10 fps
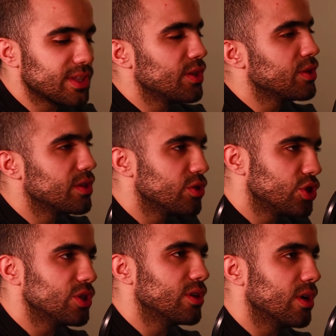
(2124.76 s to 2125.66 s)
telling you that they're
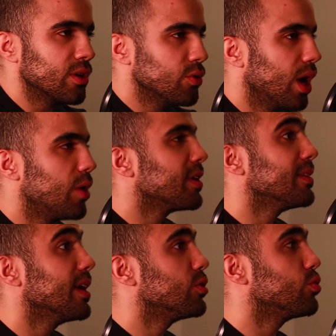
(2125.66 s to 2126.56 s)
cheated on you, how can
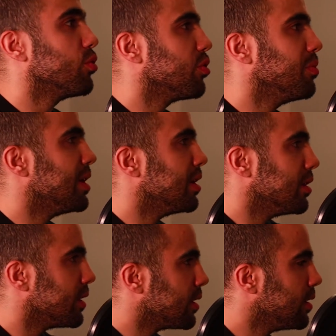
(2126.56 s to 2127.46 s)
that truth be
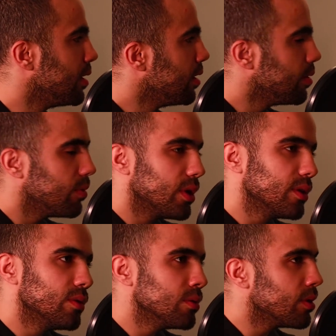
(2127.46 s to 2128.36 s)
healing?
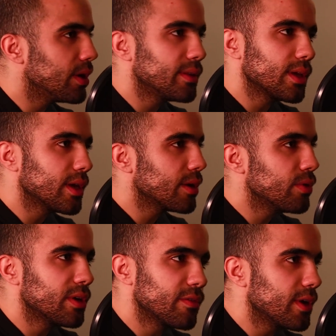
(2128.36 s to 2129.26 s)
Well, you know to get
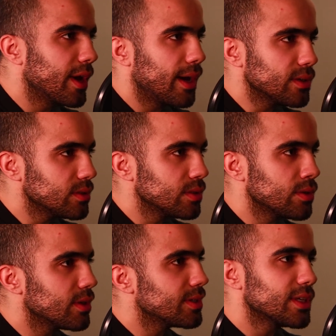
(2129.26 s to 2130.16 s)
rid of their ass, you
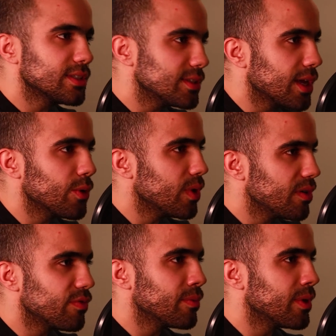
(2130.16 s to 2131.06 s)
know to stay away
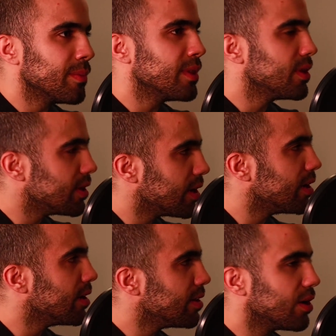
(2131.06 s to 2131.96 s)
from them, and
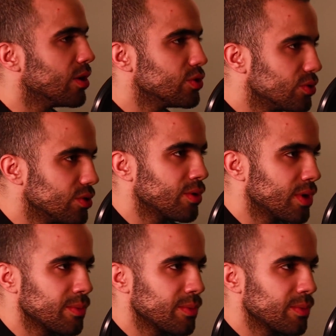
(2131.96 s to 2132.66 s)
you know what